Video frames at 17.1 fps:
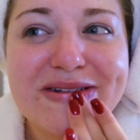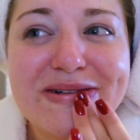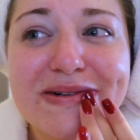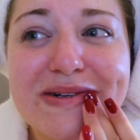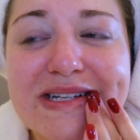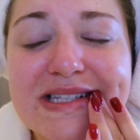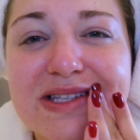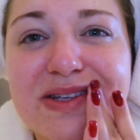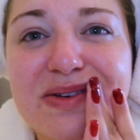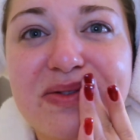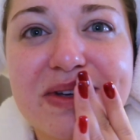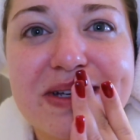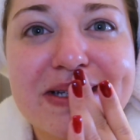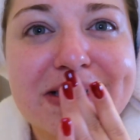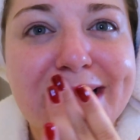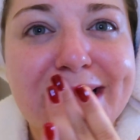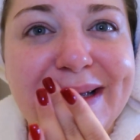too because it
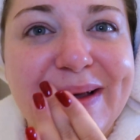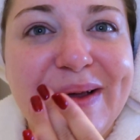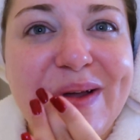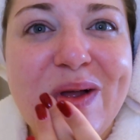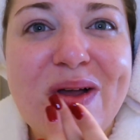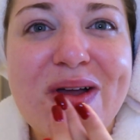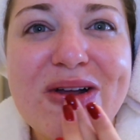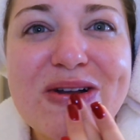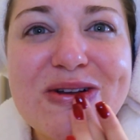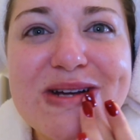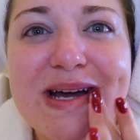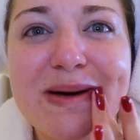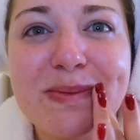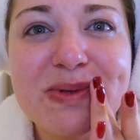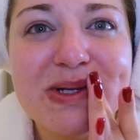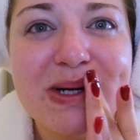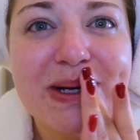feels like
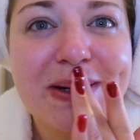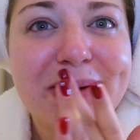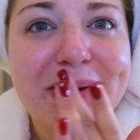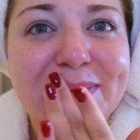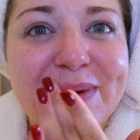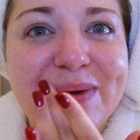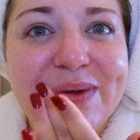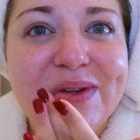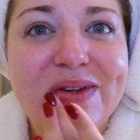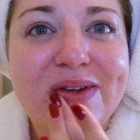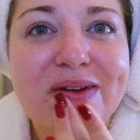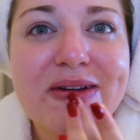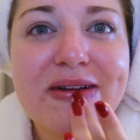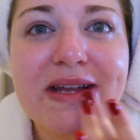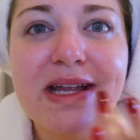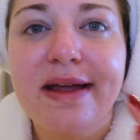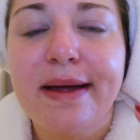chapstick
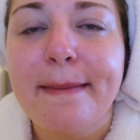almost.